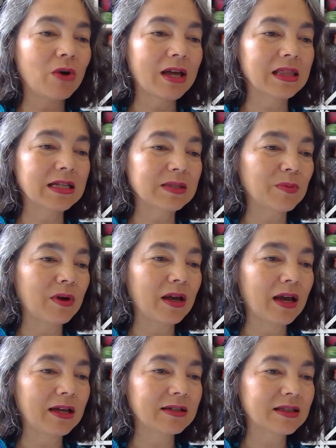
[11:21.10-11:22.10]
at
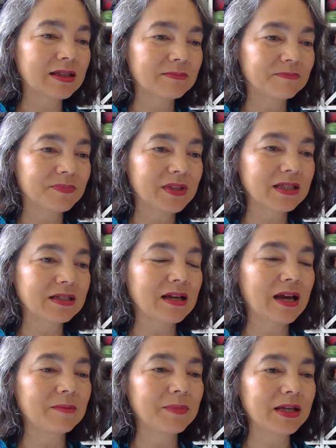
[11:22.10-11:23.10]
this
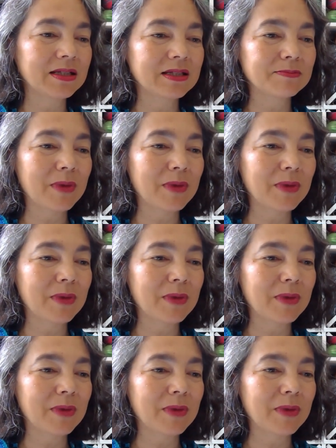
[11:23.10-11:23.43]
time is